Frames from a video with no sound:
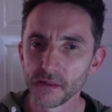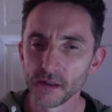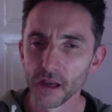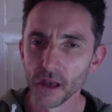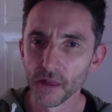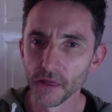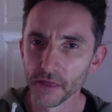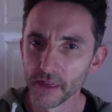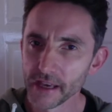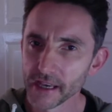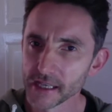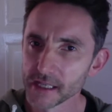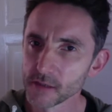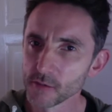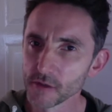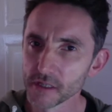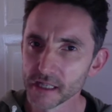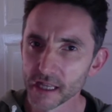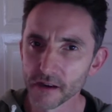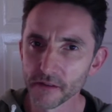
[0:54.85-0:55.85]
And this
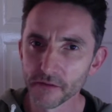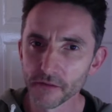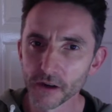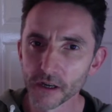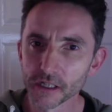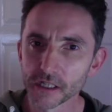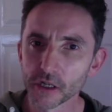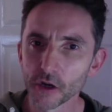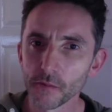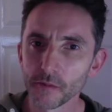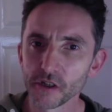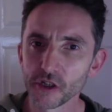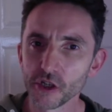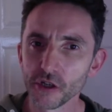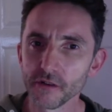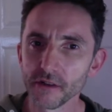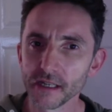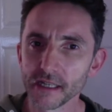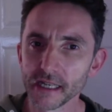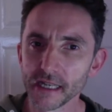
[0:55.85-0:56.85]
was their first
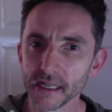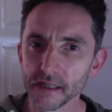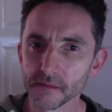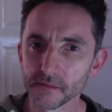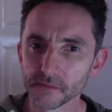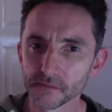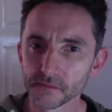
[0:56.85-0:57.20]
opportunity.